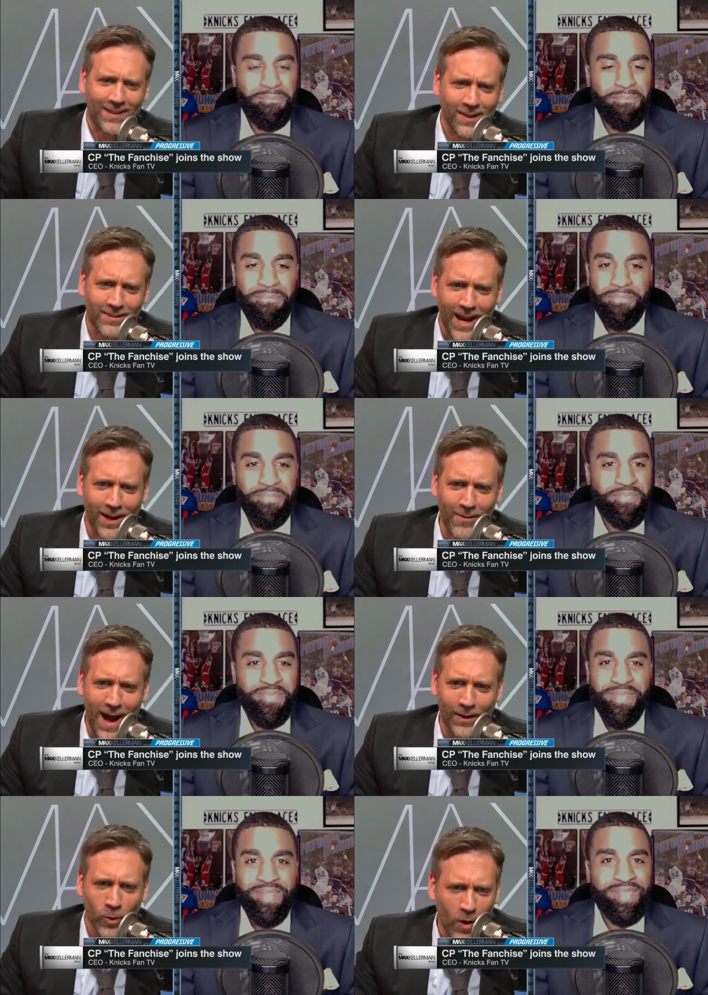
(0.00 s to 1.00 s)
Speaker 1: to the second round.
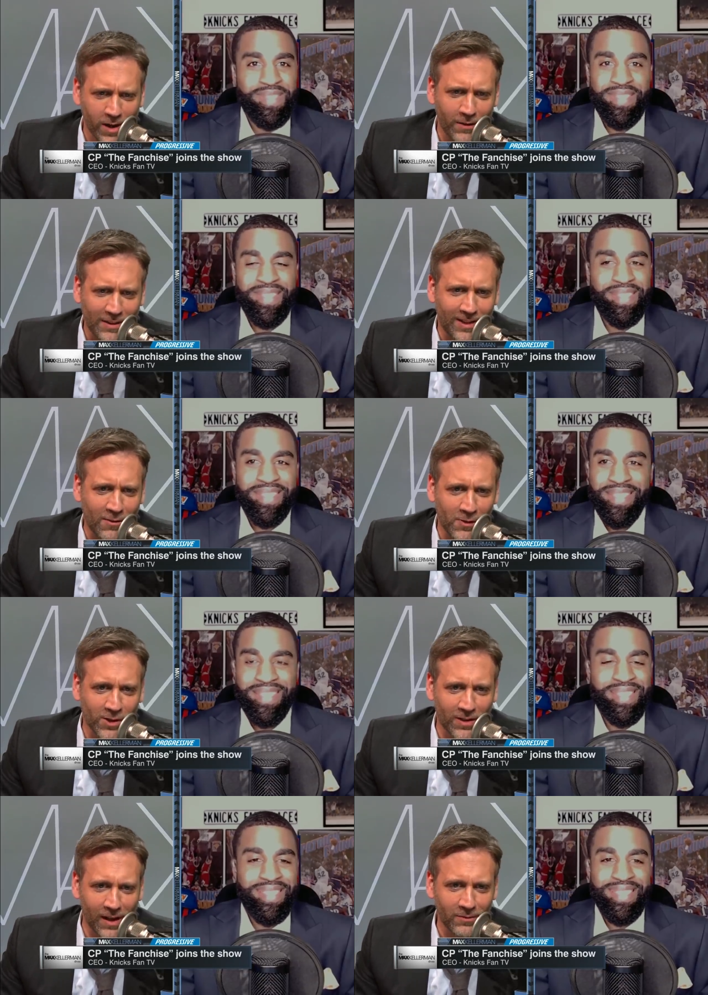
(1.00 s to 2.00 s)
What
Speaker 2: do you have to say for
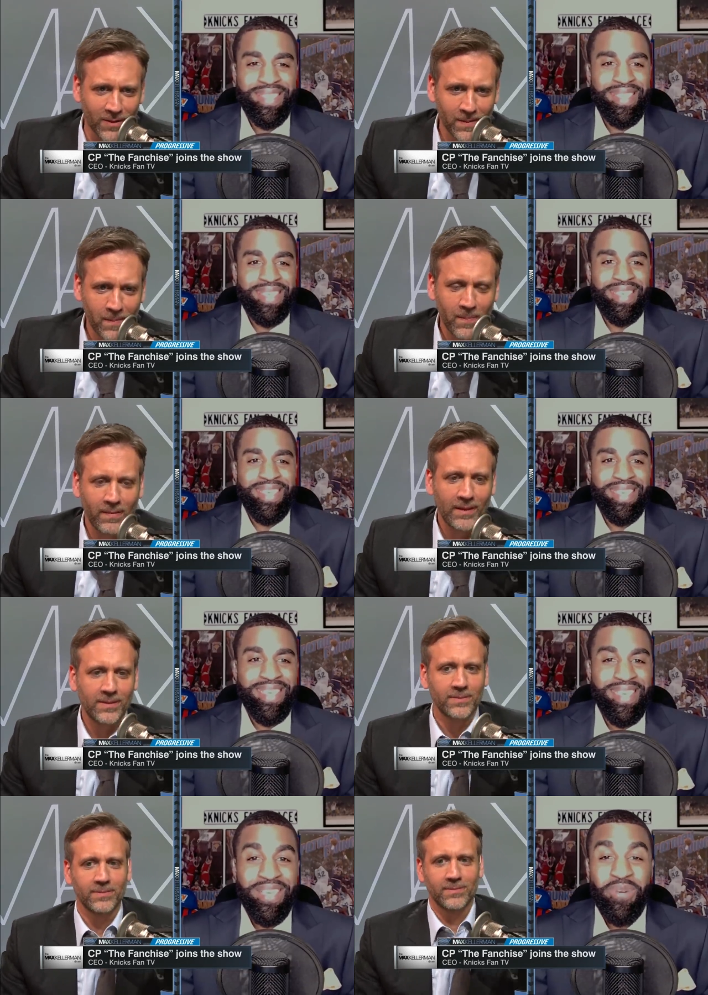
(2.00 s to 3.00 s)
yourself?
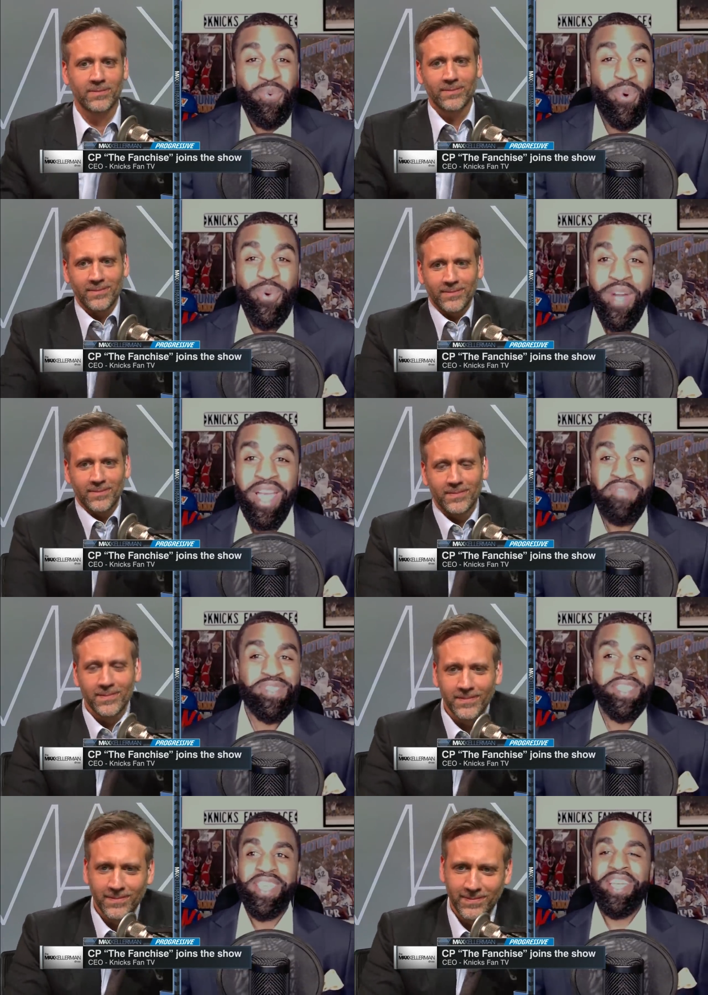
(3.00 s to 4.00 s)
What do I have to
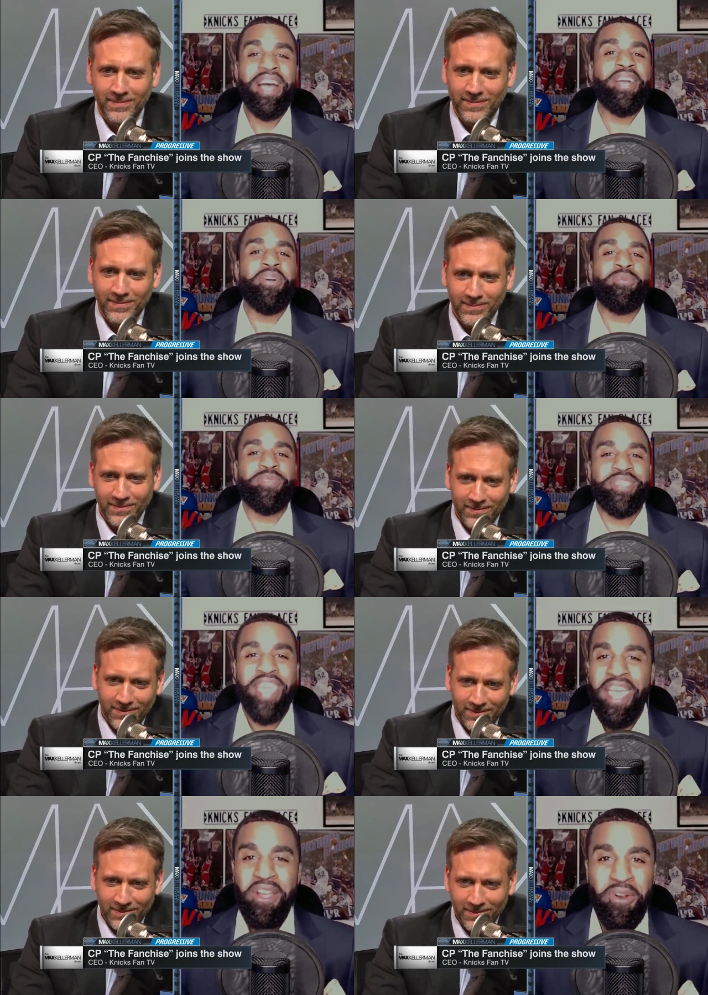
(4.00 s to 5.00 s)
say? I don't
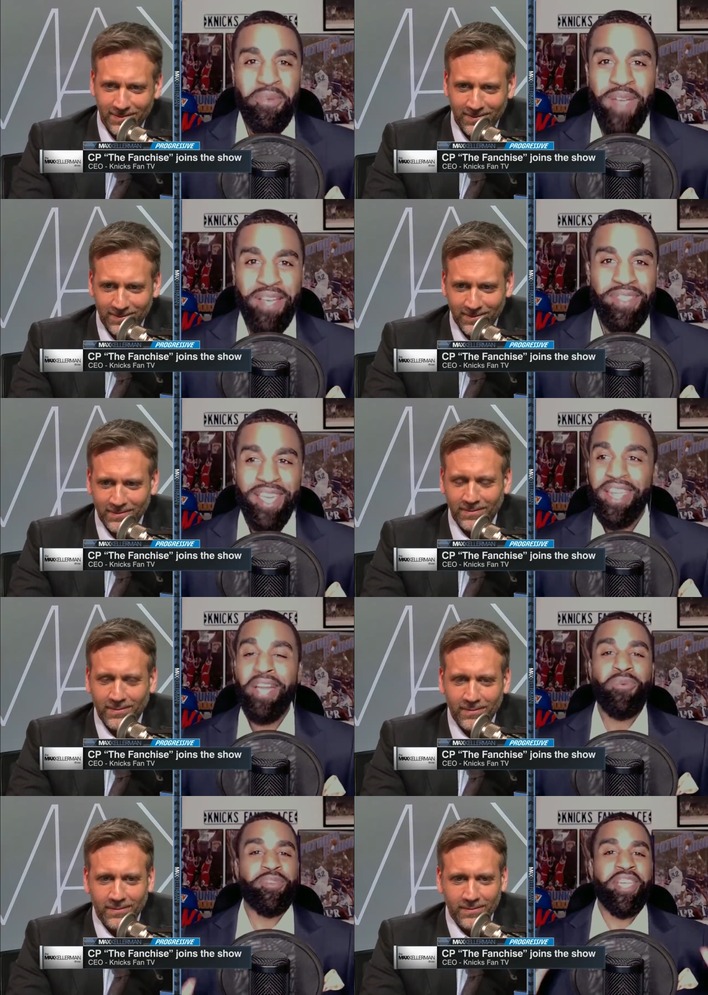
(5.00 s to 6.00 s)
care about that. I don't
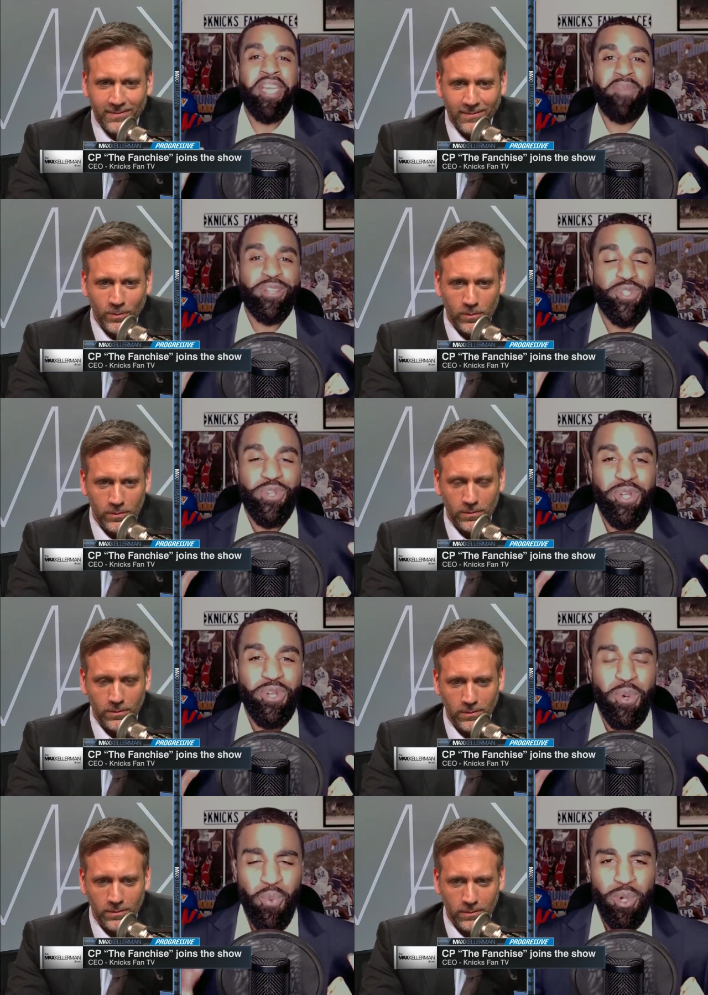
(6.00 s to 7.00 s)
care about shoulda, coulda,
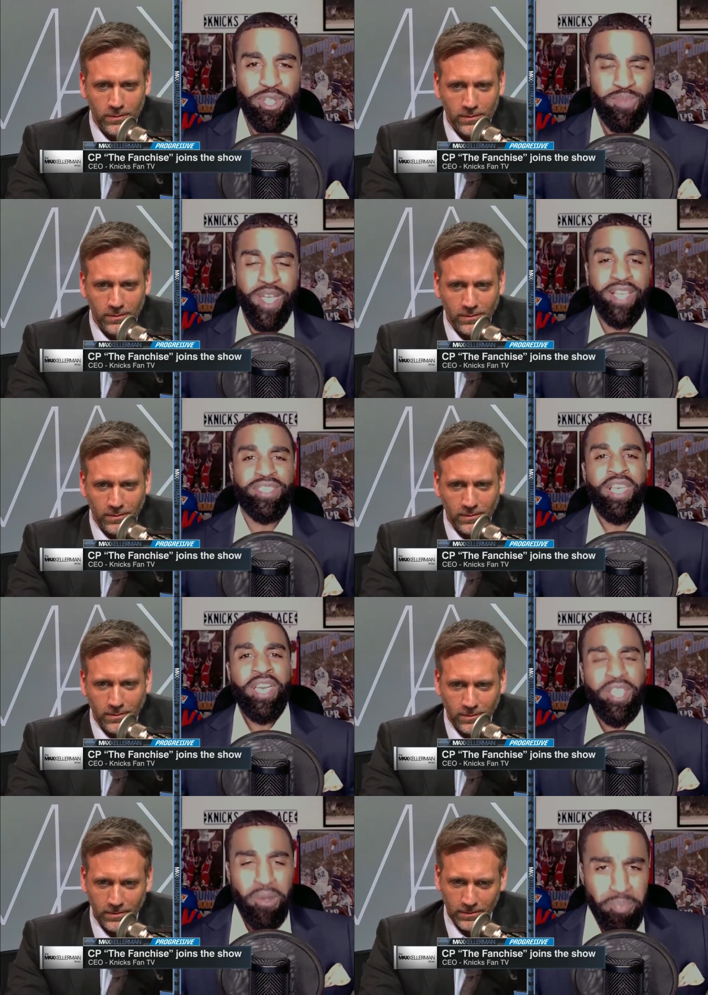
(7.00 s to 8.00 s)
woulda's, Max.
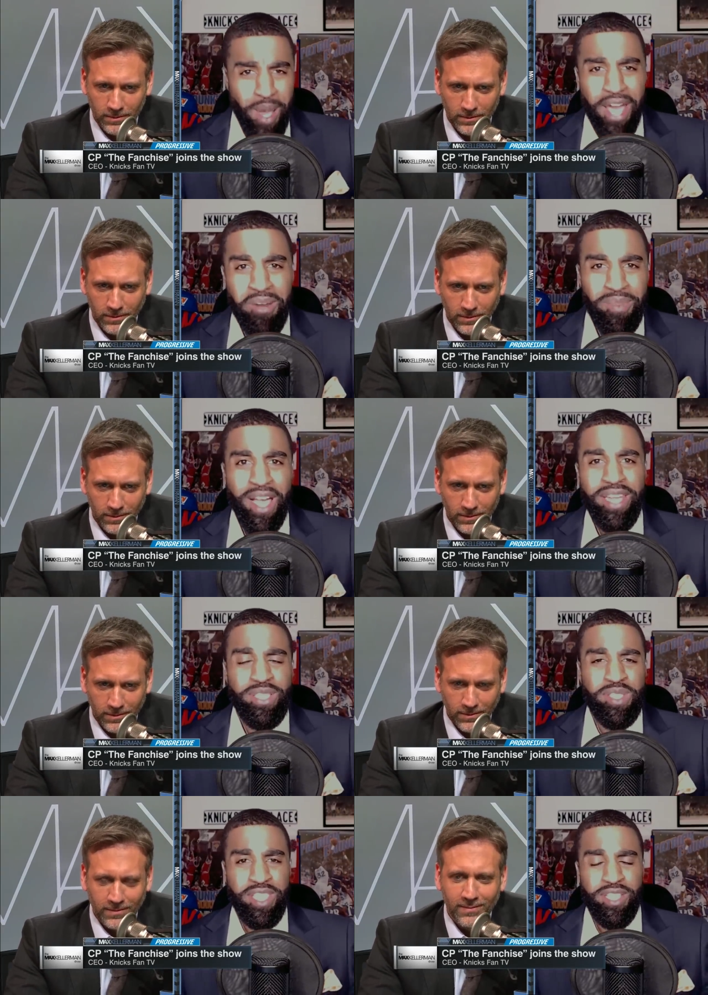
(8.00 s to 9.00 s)
The mm. bottom line is
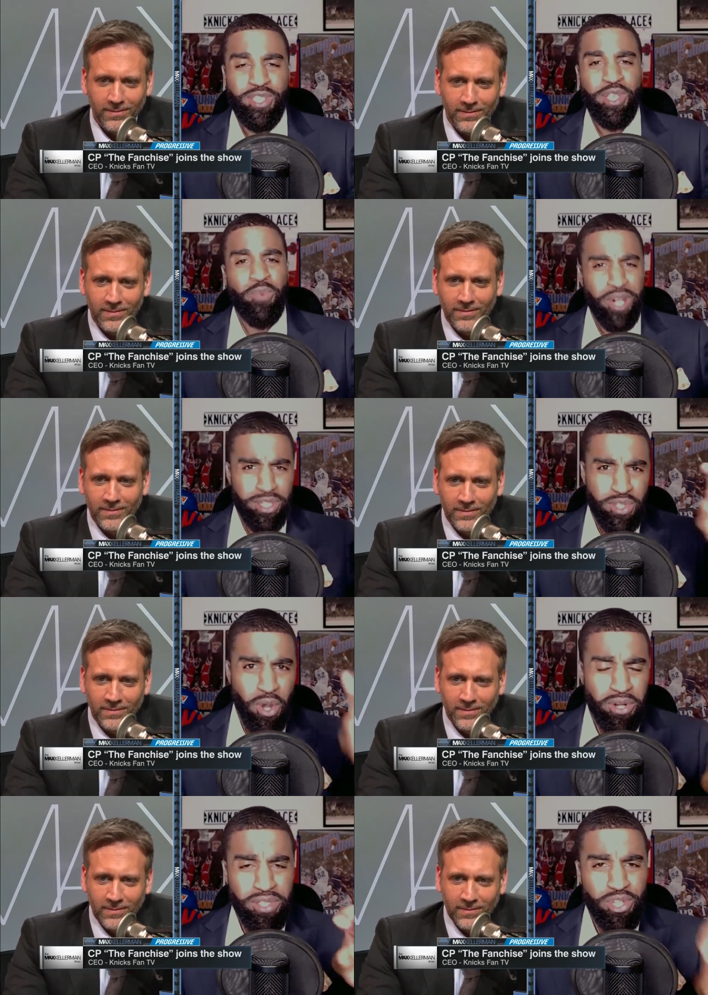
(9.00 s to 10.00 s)
this. When I
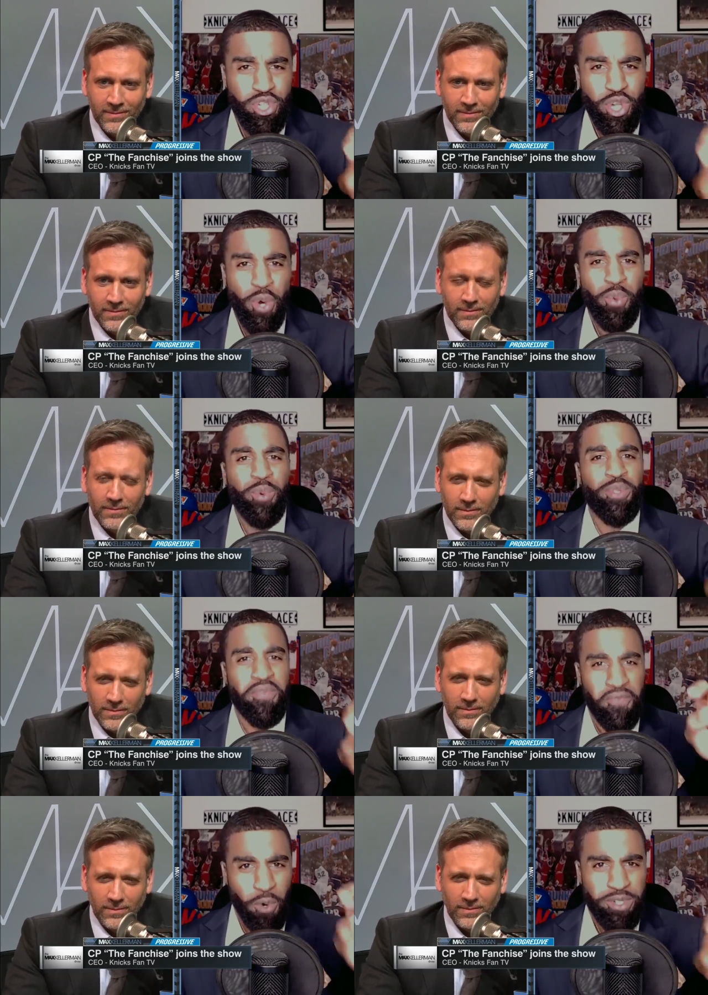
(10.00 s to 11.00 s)
started this show, we were the mm.
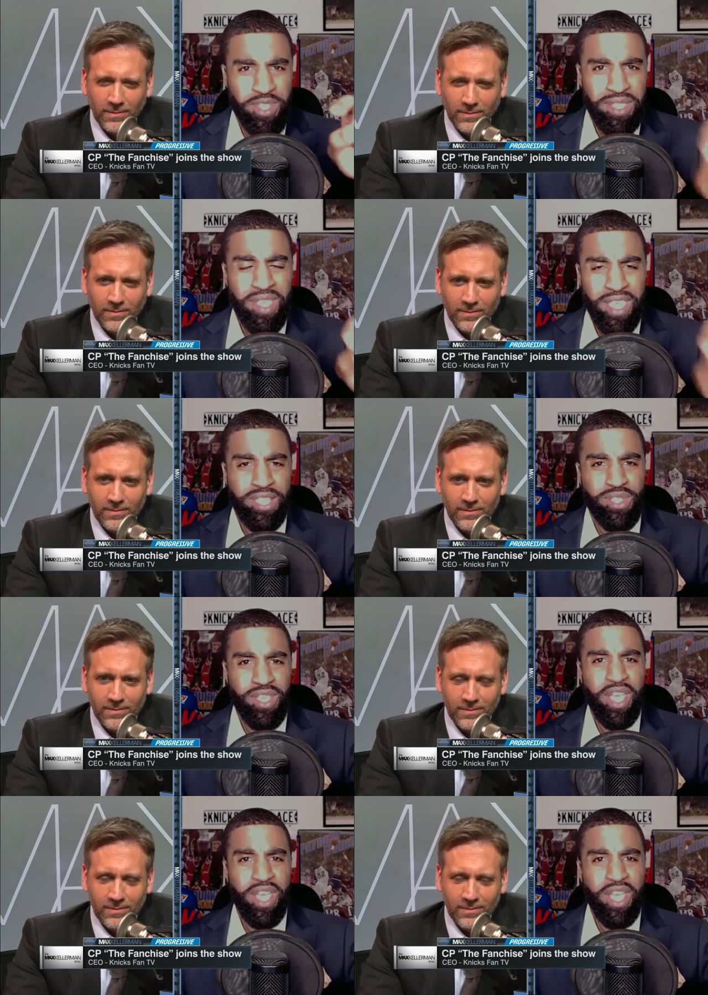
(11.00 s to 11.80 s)
fourth seed in the East.